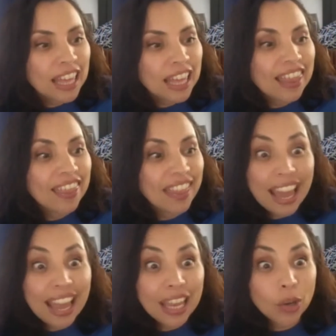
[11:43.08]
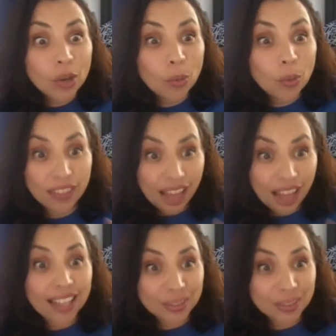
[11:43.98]
they, with
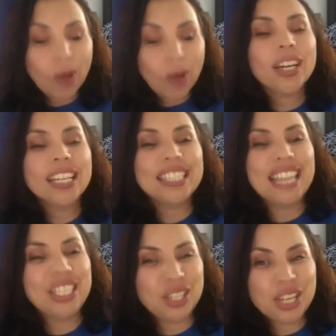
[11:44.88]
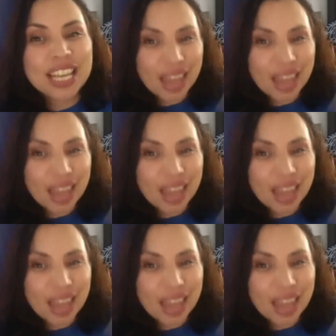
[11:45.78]
us, with our organization,